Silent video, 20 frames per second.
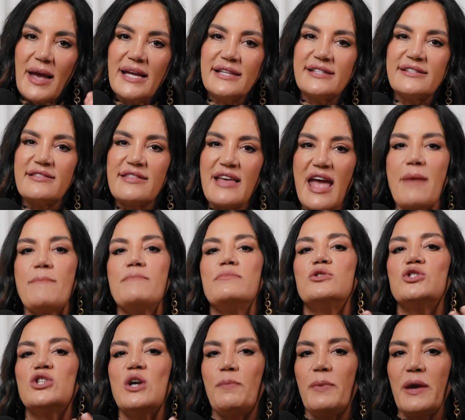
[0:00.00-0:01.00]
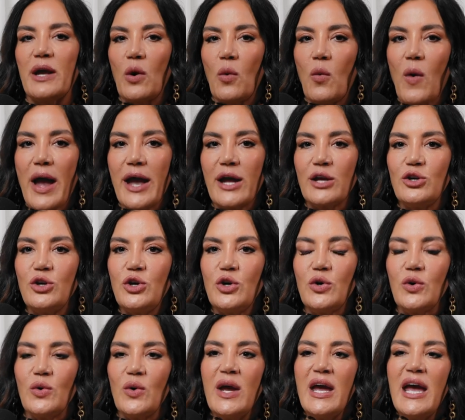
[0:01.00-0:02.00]
It's them chipping away at
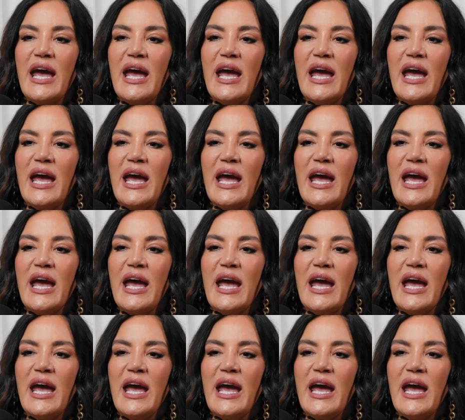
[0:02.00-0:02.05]
you.